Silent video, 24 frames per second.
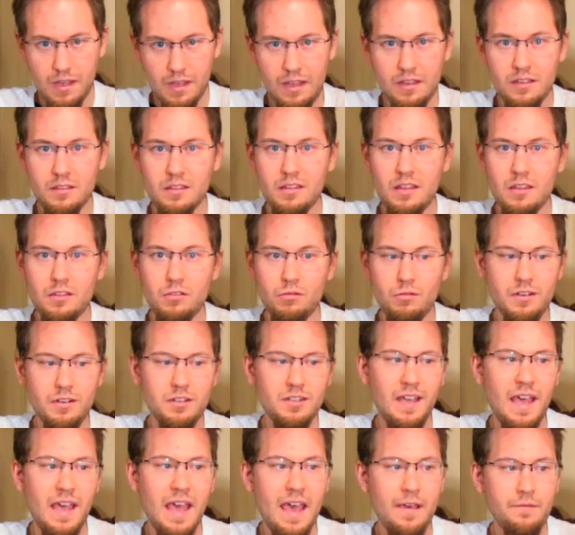accessory
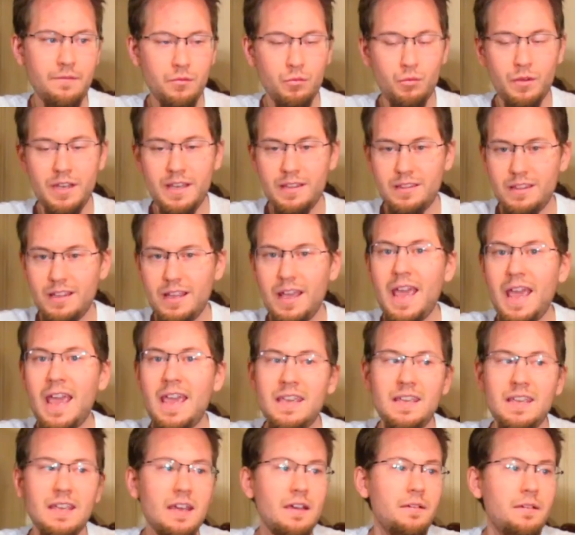to have with
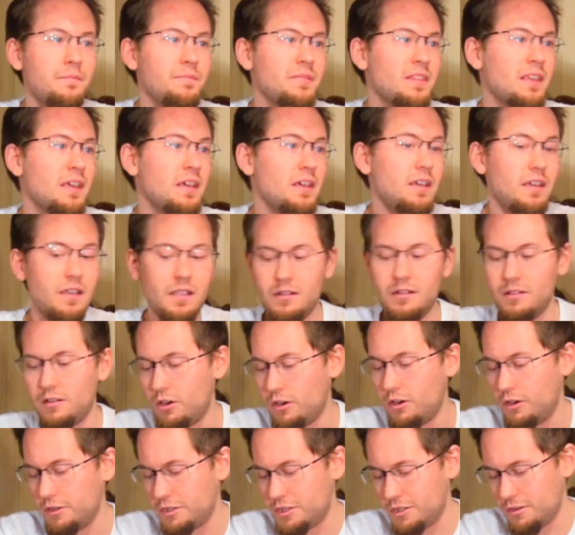a
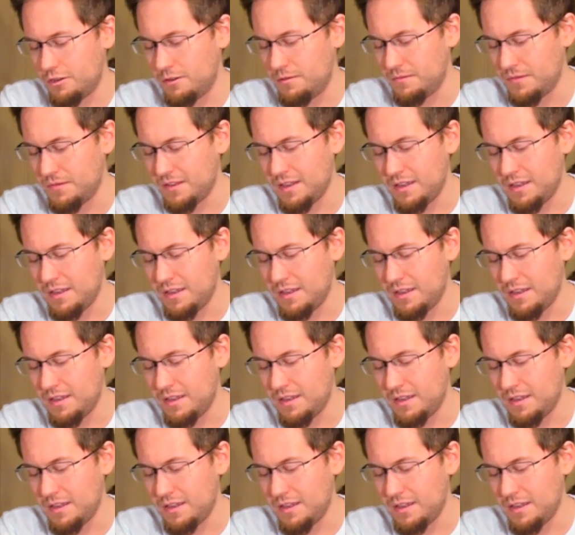Enlarger.